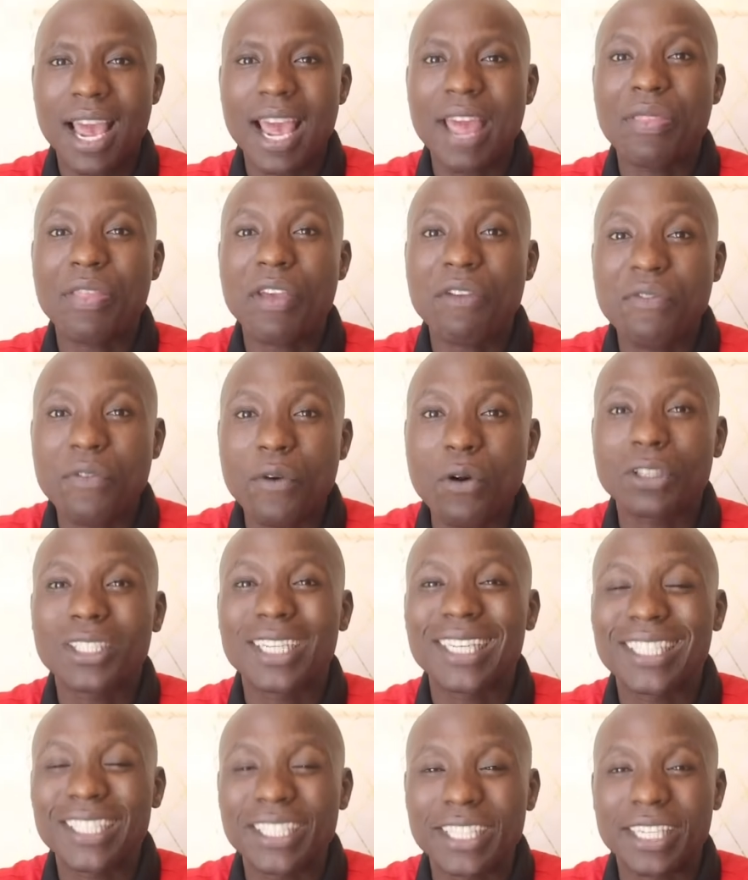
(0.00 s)
and they fought
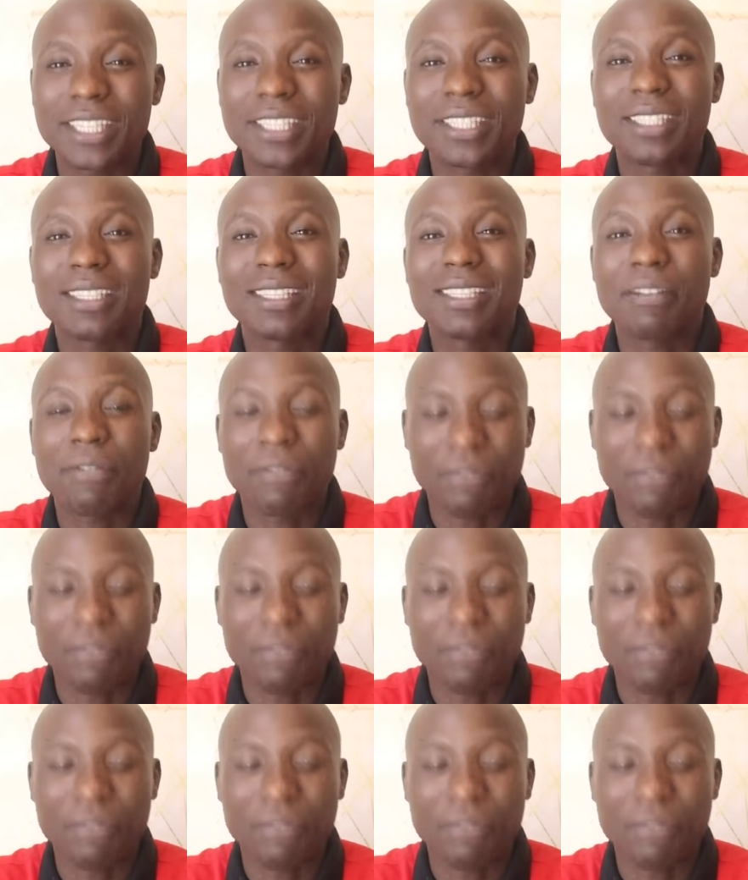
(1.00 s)
and chased the